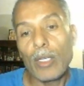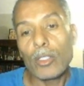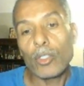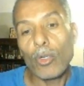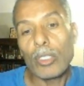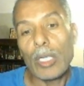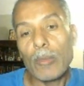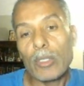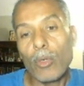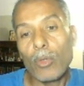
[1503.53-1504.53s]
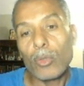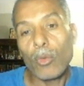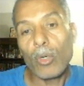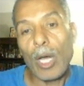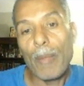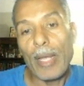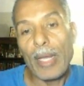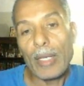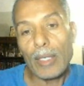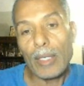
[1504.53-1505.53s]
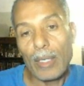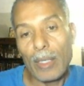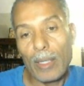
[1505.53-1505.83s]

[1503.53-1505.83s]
sodium is going to come in.